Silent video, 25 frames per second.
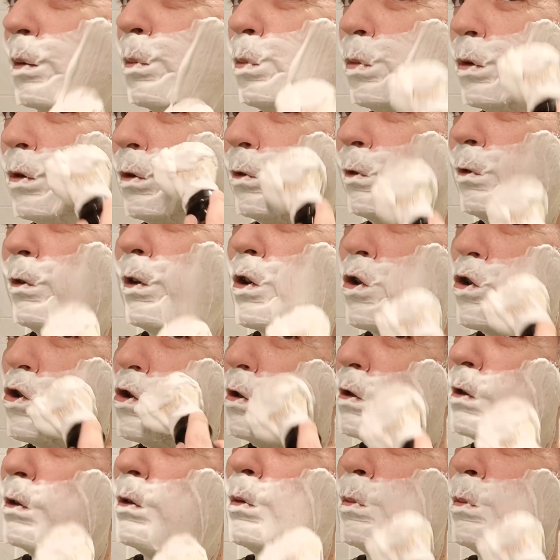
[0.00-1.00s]

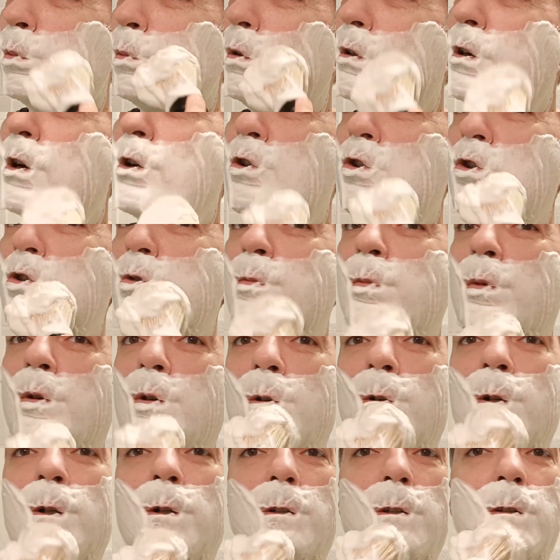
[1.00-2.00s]
Professional brush,
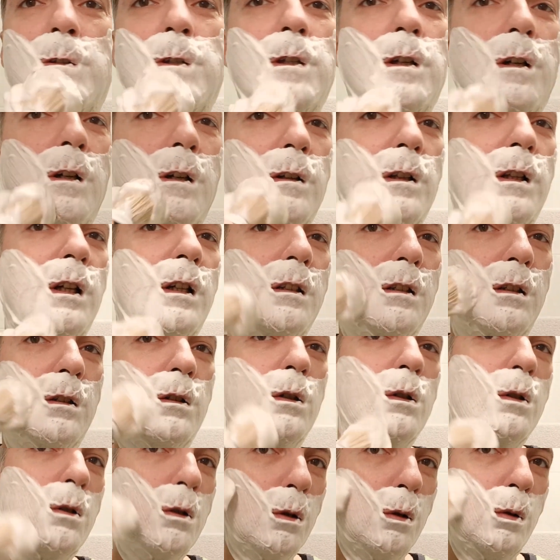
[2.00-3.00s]
because I let
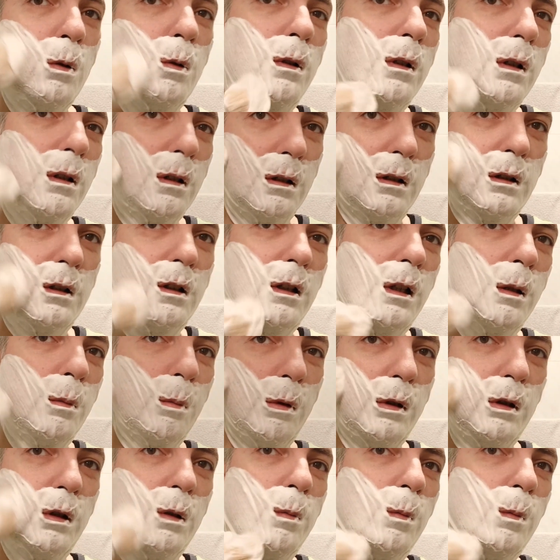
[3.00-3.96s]
it soak a little bit